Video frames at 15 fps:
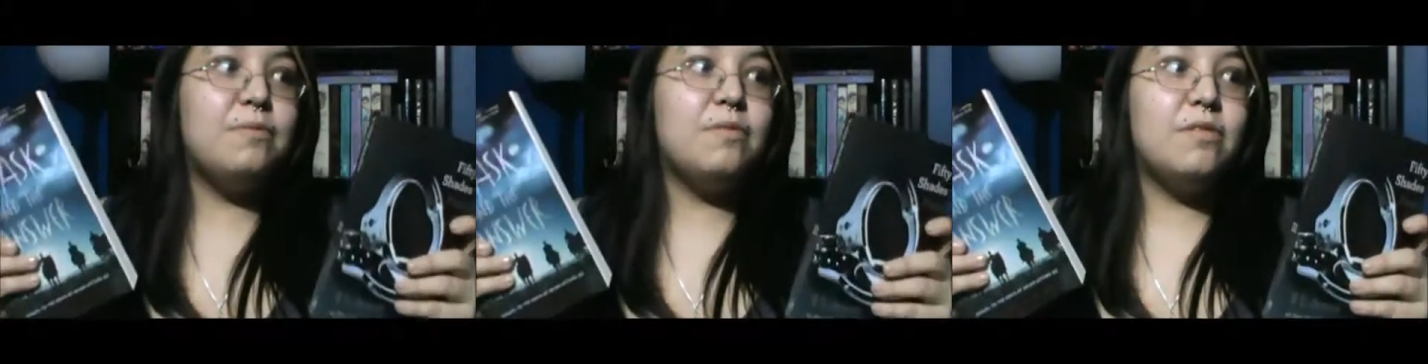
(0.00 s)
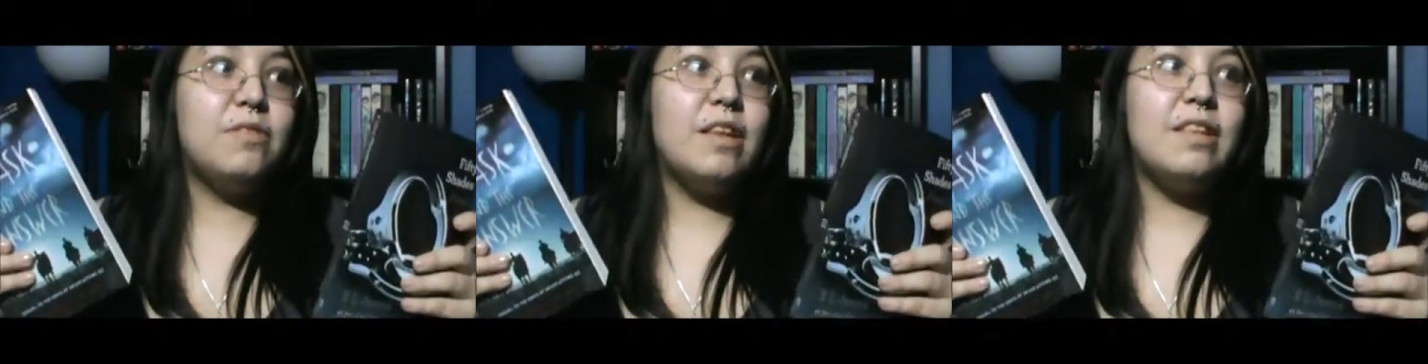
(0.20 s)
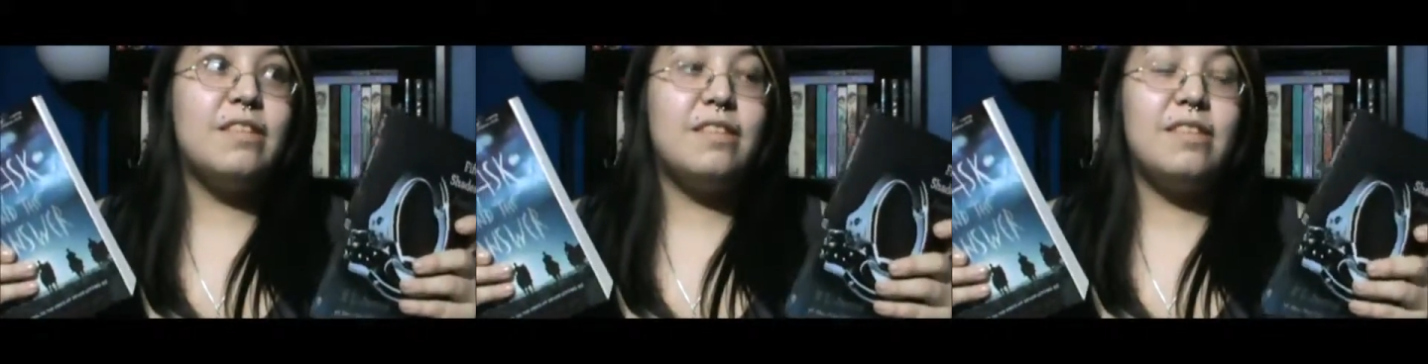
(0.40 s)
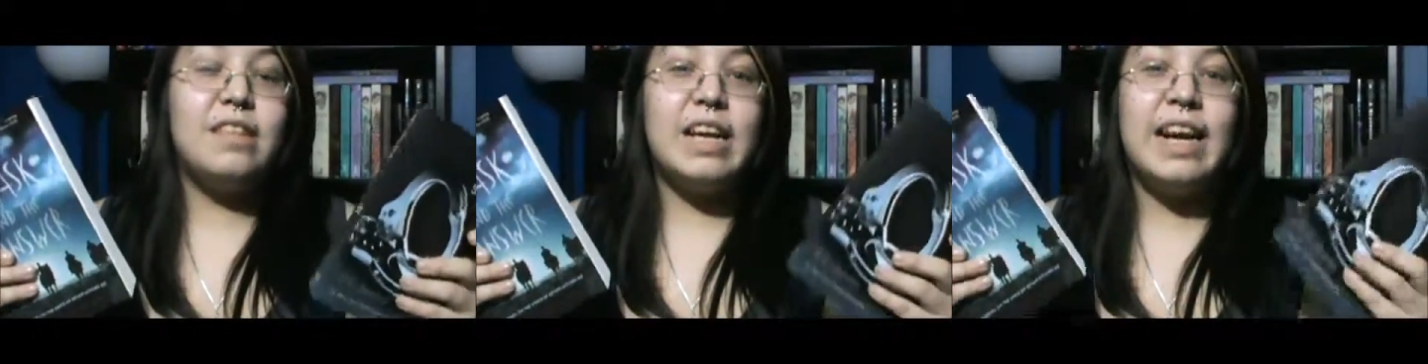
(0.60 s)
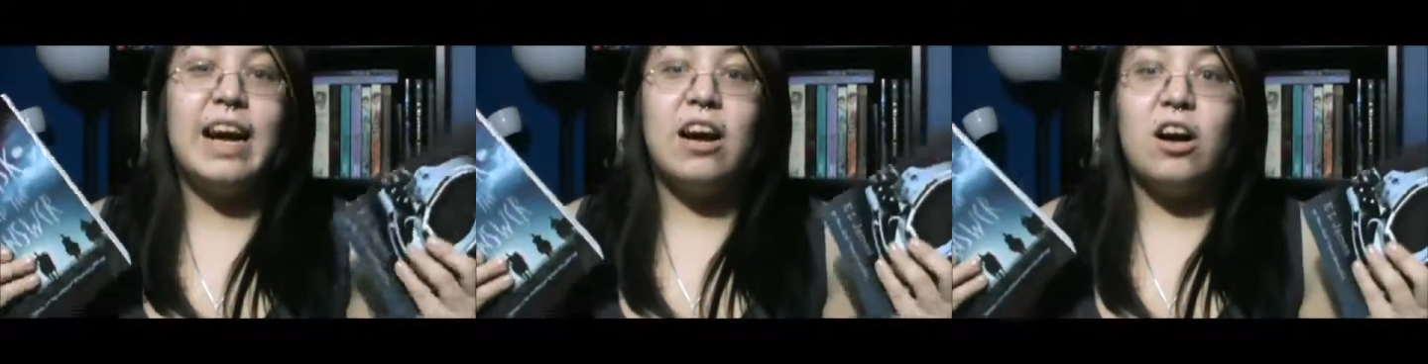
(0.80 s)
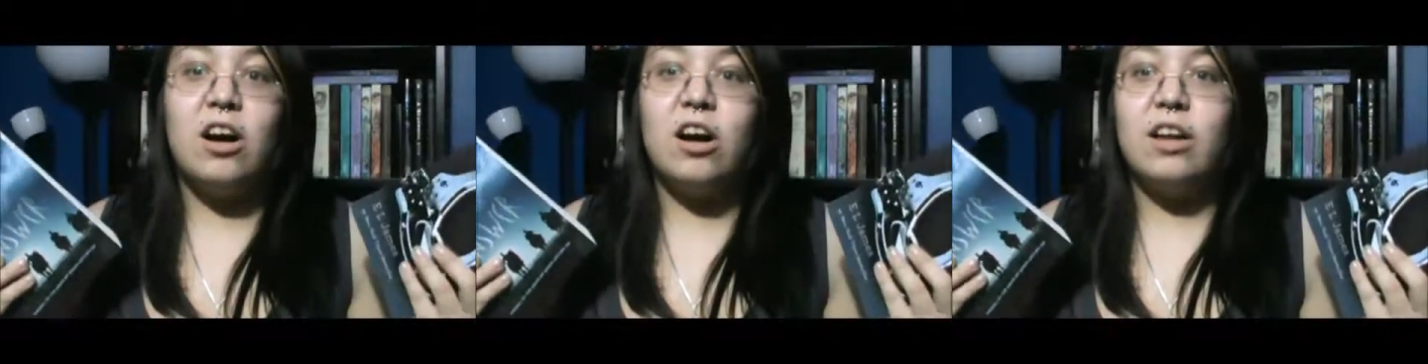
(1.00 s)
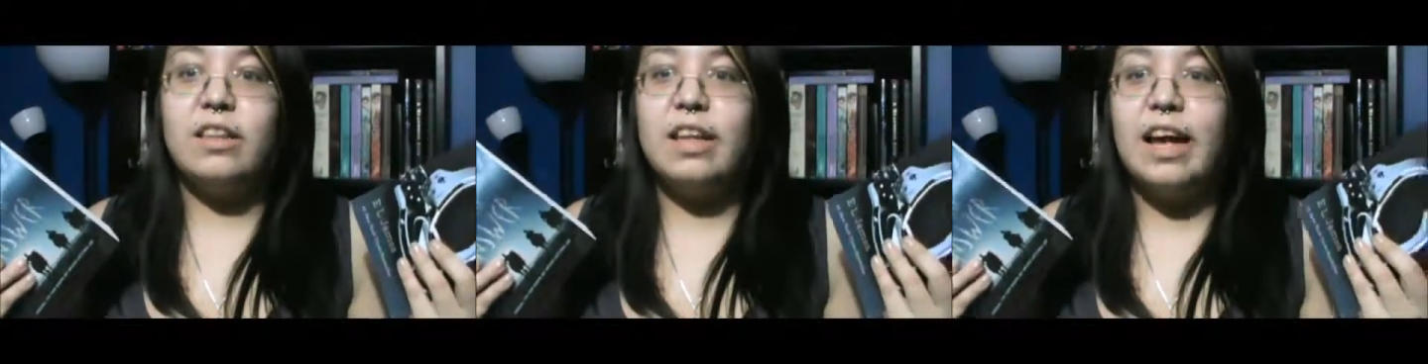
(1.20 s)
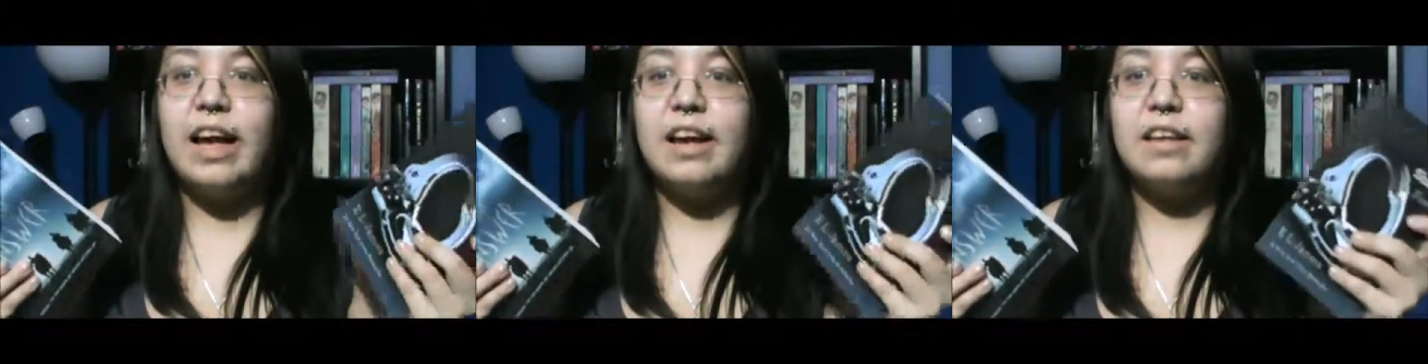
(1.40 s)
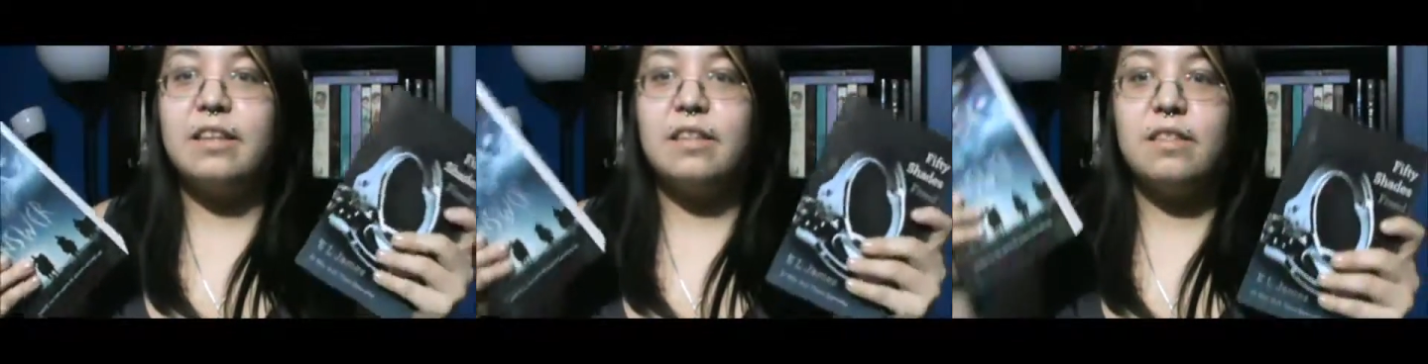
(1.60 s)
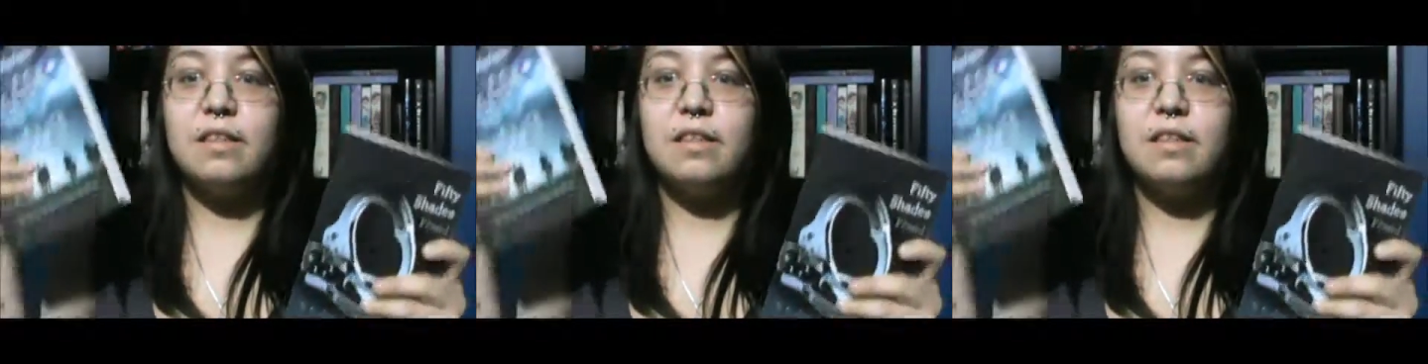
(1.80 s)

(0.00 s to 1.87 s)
since they are like